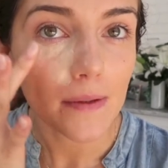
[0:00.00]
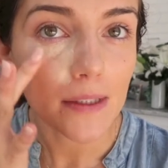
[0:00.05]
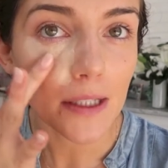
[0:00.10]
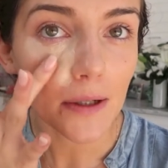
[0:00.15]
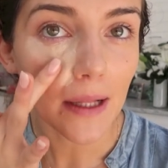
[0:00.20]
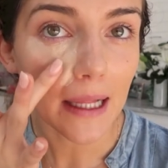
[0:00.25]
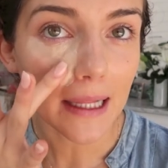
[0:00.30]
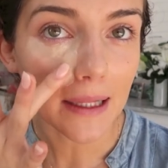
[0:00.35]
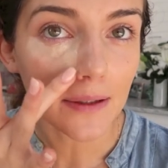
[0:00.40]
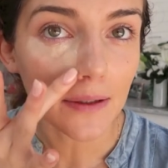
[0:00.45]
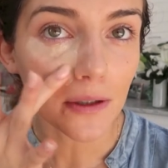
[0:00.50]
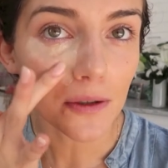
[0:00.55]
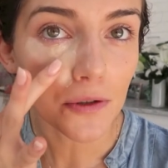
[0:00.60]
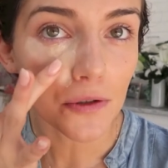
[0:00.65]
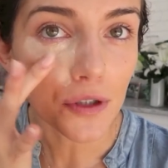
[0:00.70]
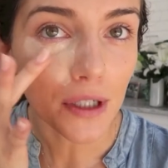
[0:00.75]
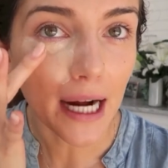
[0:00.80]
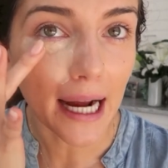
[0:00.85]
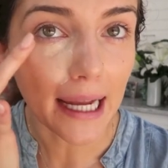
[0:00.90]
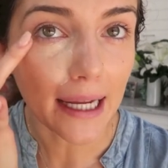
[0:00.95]
So like a little
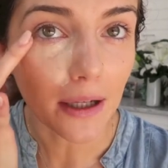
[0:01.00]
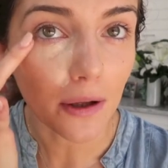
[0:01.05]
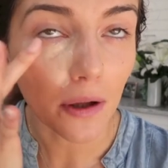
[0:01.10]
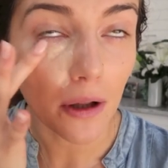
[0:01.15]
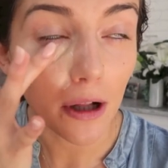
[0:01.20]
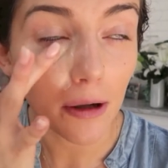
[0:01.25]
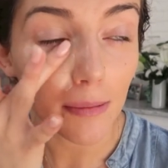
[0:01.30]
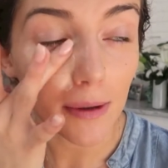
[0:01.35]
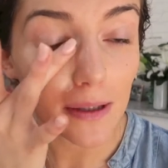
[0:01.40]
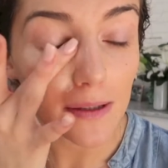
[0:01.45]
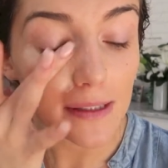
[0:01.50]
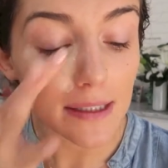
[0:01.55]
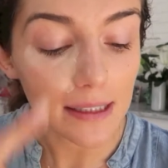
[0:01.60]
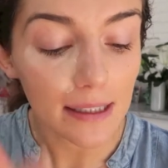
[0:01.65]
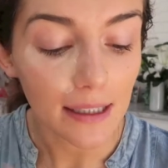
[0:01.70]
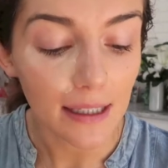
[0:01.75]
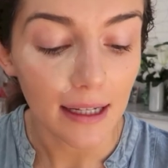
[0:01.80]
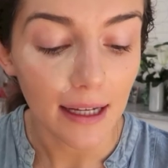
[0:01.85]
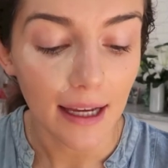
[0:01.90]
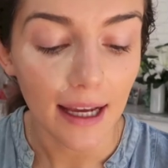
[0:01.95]
triangle almost.
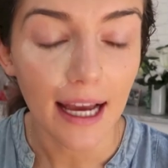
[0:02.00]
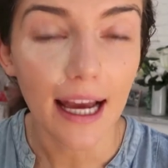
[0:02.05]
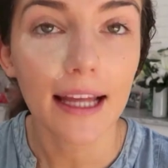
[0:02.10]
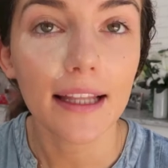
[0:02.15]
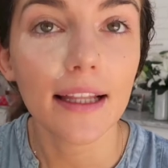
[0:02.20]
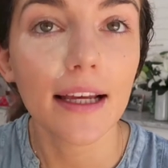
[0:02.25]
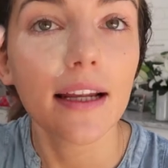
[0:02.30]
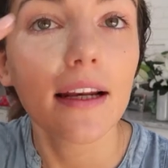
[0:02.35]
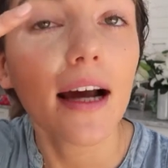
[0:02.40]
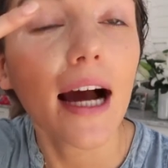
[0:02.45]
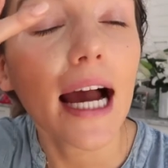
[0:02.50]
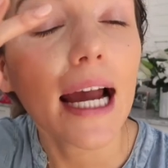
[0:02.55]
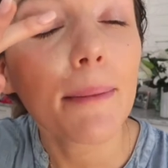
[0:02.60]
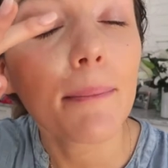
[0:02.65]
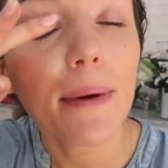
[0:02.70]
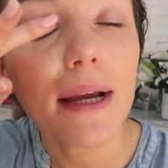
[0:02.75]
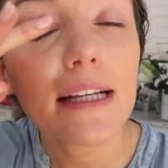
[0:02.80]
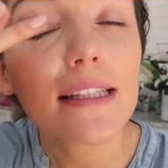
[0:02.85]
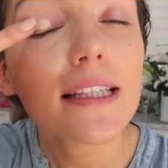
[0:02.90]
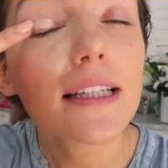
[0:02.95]
And then I
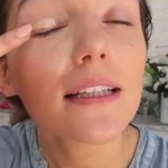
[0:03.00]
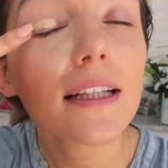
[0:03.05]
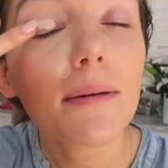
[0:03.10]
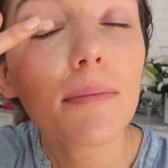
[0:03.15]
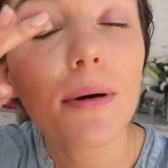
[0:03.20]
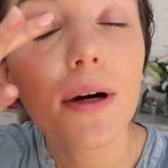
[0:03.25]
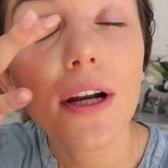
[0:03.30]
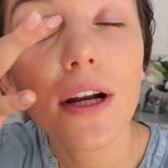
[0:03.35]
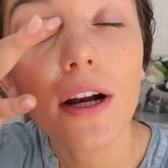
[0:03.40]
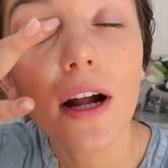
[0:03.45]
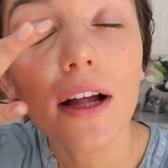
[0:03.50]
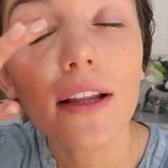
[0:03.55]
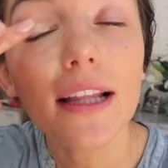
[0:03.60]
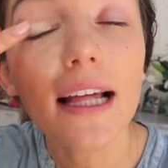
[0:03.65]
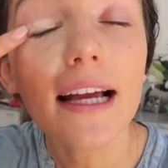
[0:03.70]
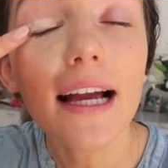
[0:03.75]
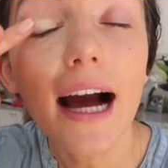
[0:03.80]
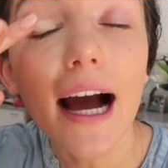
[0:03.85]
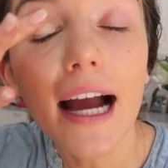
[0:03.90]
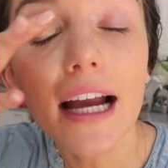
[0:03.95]
basically put it on
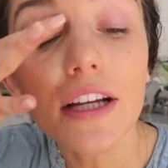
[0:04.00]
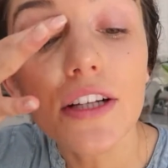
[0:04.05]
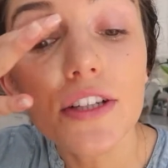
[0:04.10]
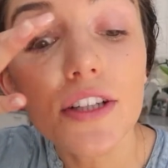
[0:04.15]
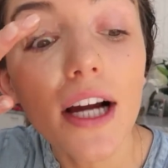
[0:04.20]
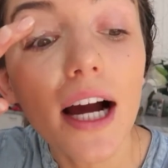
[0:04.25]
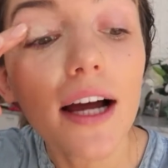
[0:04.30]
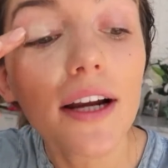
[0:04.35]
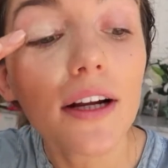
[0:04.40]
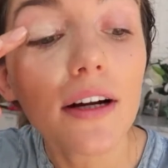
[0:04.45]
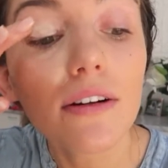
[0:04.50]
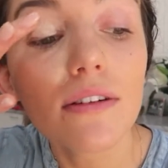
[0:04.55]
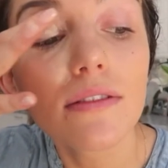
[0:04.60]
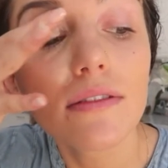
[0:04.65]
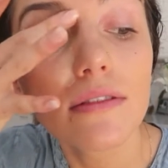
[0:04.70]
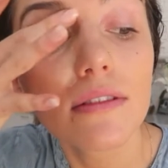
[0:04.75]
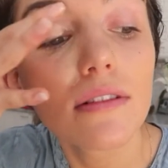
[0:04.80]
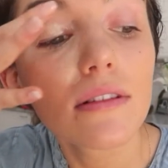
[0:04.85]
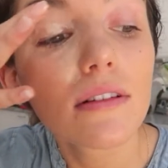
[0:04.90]
like eyeshadow.